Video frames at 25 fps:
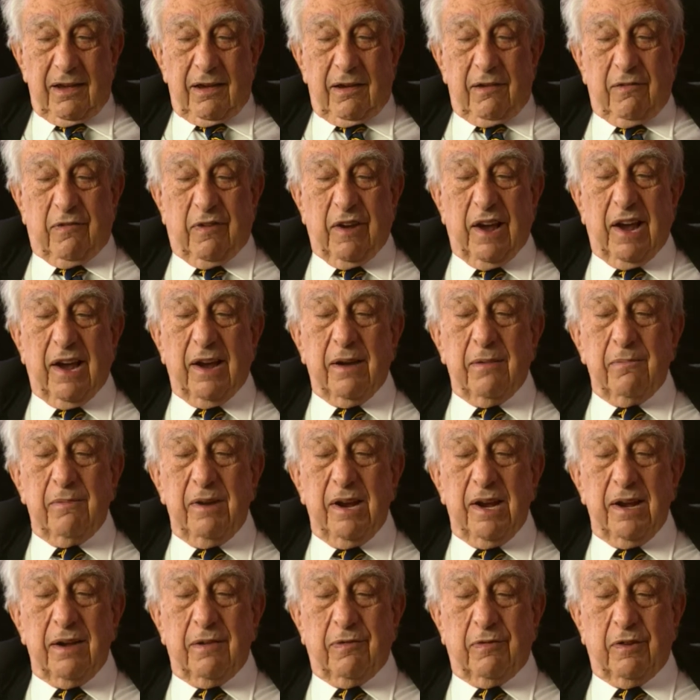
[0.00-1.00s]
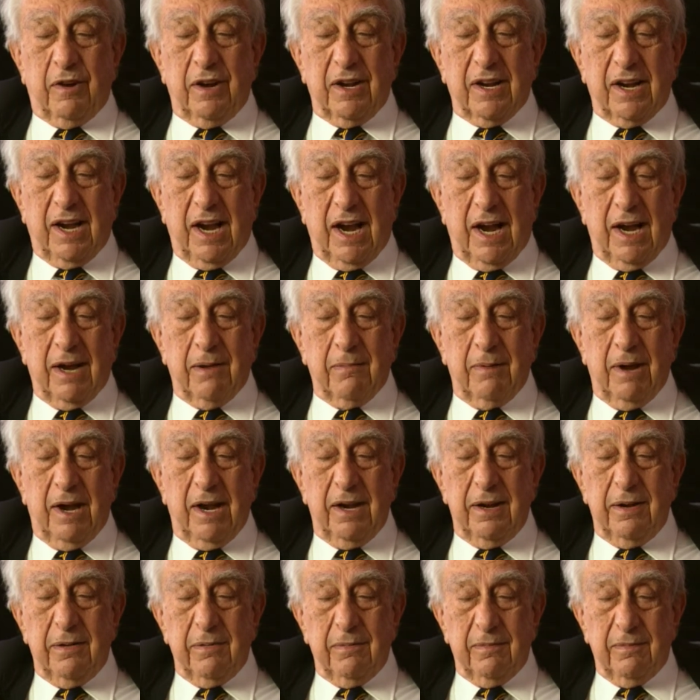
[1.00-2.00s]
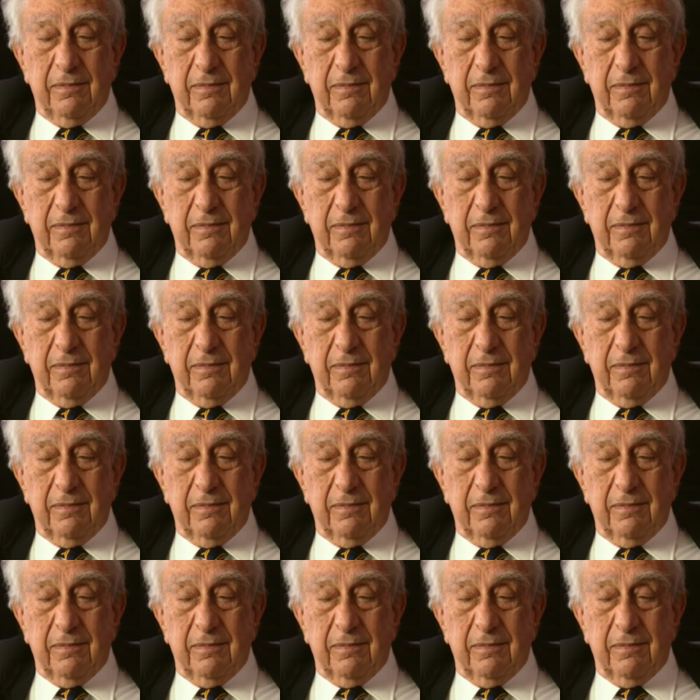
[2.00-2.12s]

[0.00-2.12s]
Fermi and von Karman.